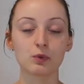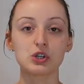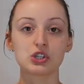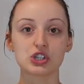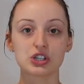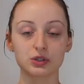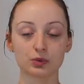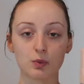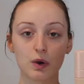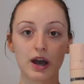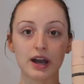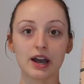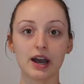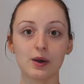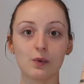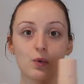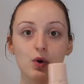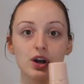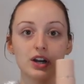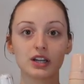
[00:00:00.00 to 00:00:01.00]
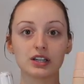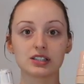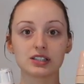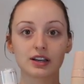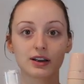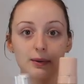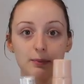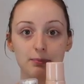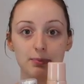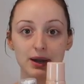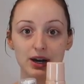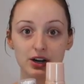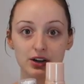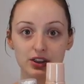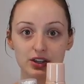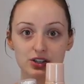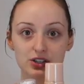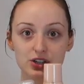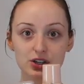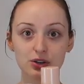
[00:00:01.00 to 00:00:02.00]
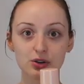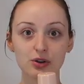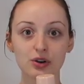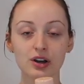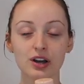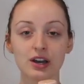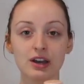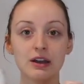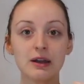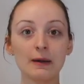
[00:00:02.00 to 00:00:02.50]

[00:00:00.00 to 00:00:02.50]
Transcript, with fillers: which is why I wanted to compare the two.